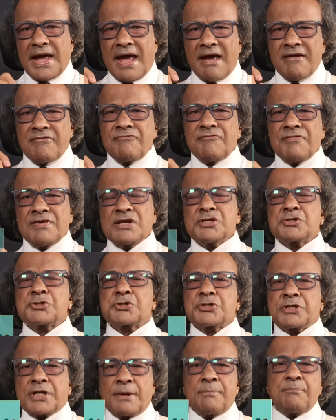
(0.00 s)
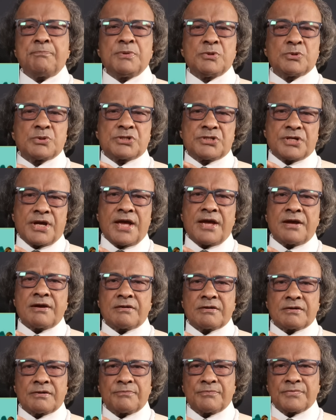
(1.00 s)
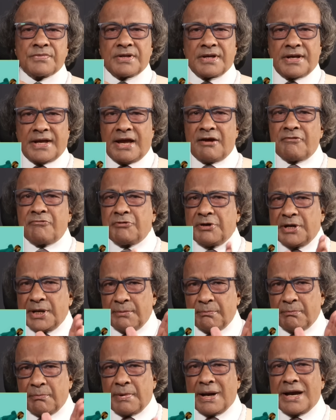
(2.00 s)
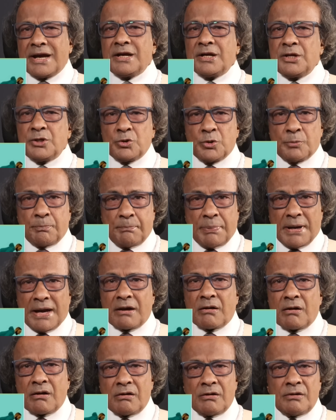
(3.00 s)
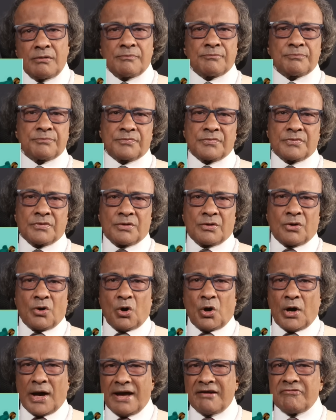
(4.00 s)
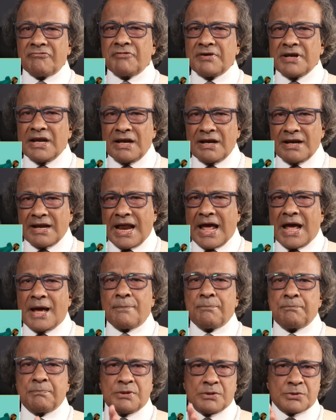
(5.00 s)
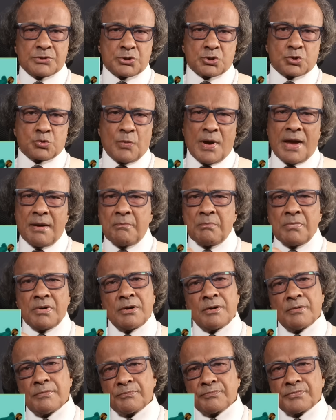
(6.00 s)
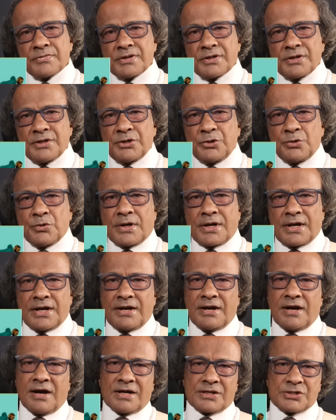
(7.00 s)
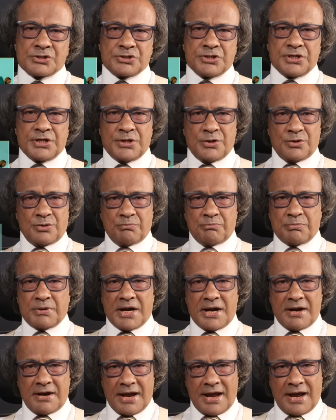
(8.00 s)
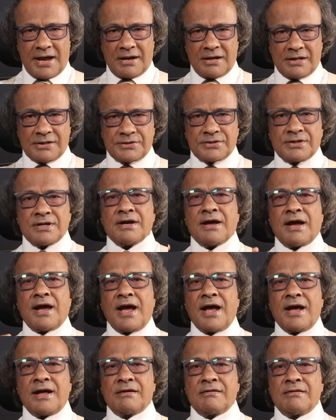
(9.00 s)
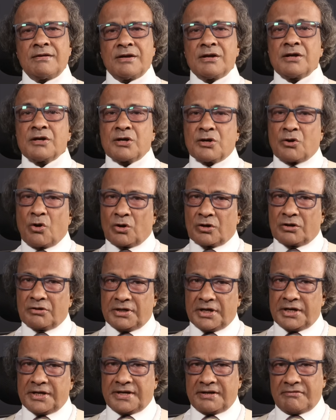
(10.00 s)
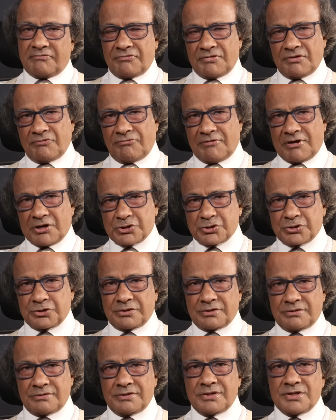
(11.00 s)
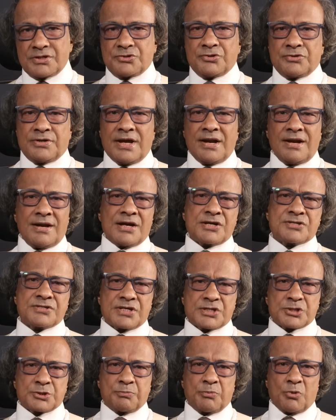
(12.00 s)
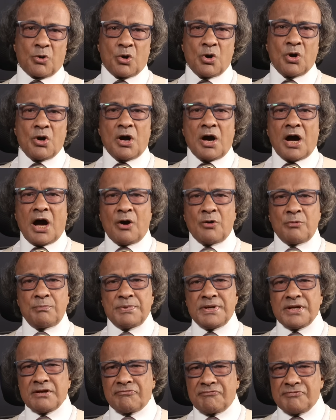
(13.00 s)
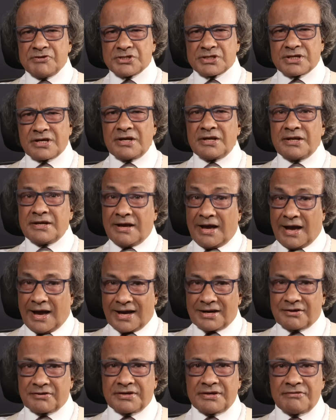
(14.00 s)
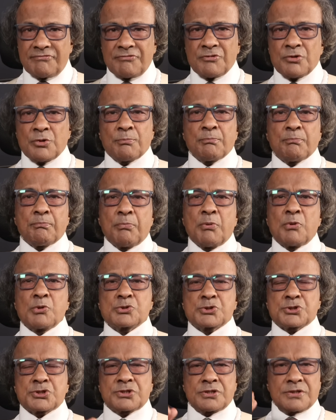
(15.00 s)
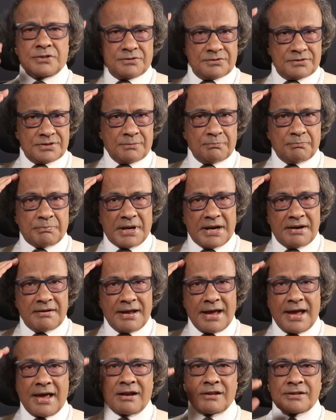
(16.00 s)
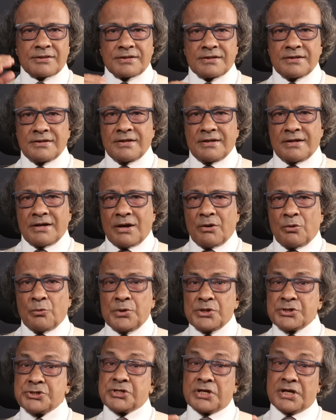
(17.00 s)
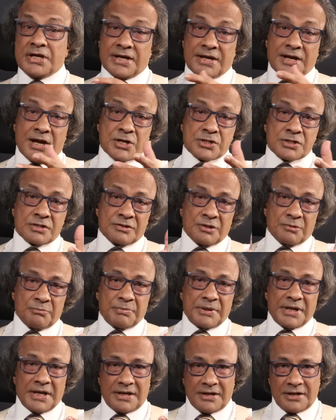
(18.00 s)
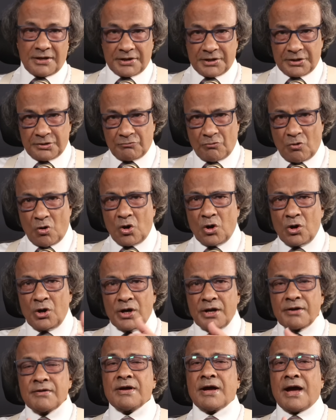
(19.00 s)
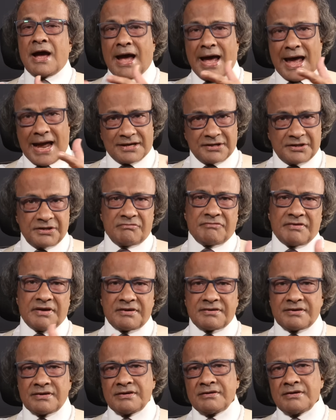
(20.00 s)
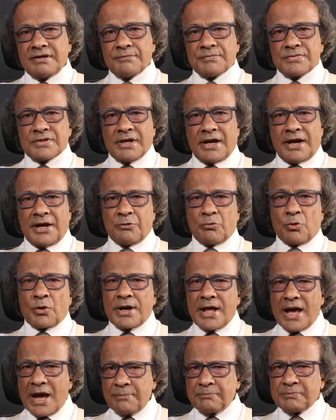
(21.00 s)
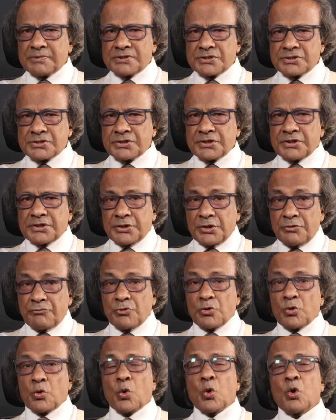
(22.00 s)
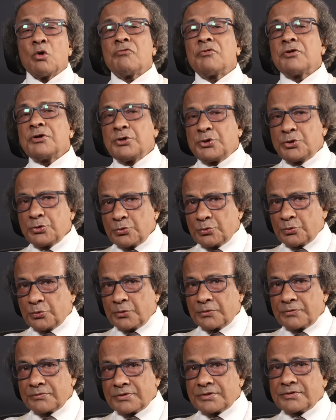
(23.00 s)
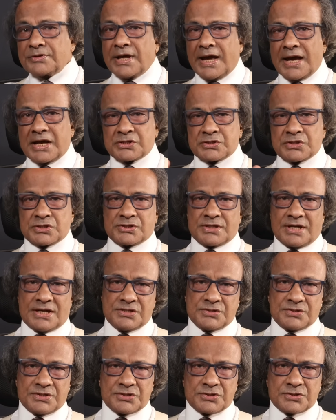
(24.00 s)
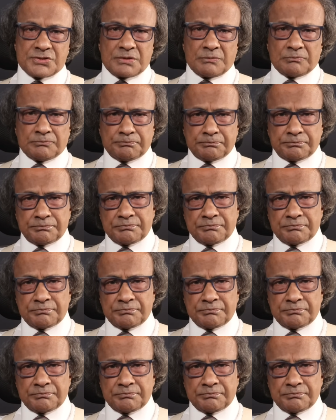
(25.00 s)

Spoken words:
Every step you take, every mile you pedal, or every lap you swim, you are enhancing your brain health and cognitive function. Today, let's explore how being physically active boosts the brain health, which areas of the brain are involved, activated, and what happens if you overdo the exercises.